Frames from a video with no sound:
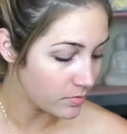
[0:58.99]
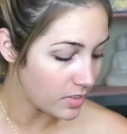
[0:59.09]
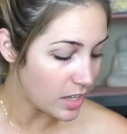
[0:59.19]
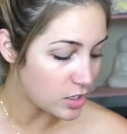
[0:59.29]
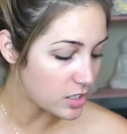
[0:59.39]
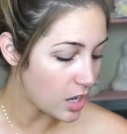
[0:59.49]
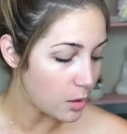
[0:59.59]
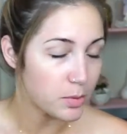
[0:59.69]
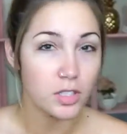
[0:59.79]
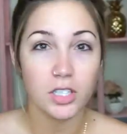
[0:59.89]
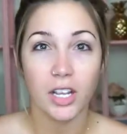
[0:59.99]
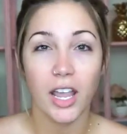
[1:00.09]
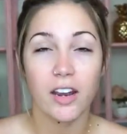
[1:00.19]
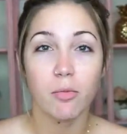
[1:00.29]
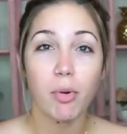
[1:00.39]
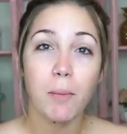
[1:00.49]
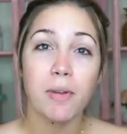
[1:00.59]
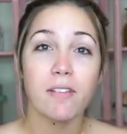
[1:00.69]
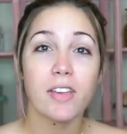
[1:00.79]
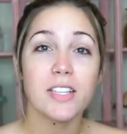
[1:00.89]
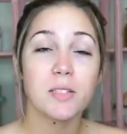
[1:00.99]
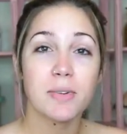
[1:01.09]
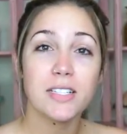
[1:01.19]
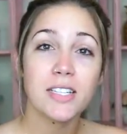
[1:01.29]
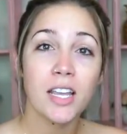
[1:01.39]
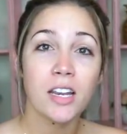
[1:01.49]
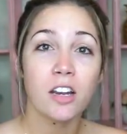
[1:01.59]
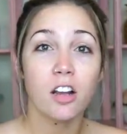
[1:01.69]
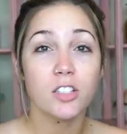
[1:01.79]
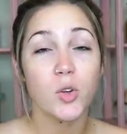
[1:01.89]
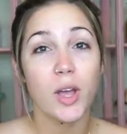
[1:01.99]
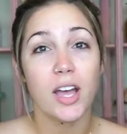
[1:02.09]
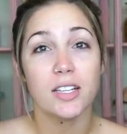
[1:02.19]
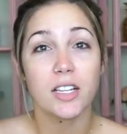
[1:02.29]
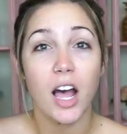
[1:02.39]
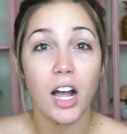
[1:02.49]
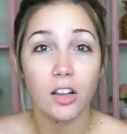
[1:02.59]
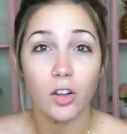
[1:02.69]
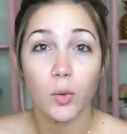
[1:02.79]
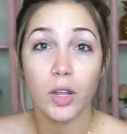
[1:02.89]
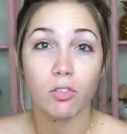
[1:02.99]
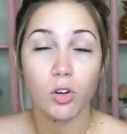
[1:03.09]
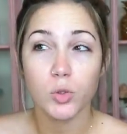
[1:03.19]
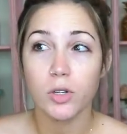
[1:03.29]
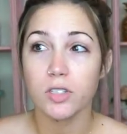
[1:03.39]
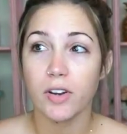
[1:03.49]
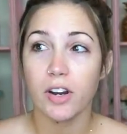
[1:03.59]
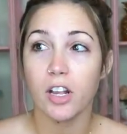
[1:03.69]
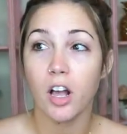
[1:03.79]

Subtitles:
That just helps to kind of prep my face and my skin, and also it has aloe, and rose water is very